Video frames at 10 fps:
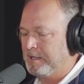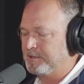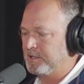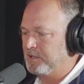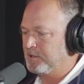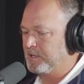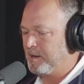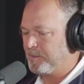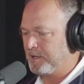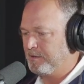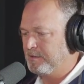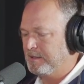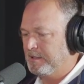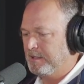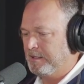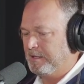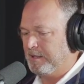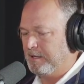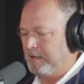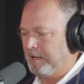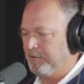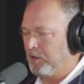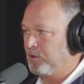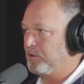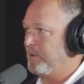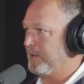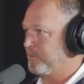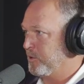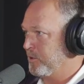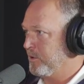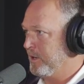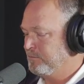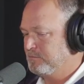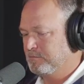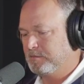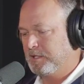As a young deputy, I learned about the program.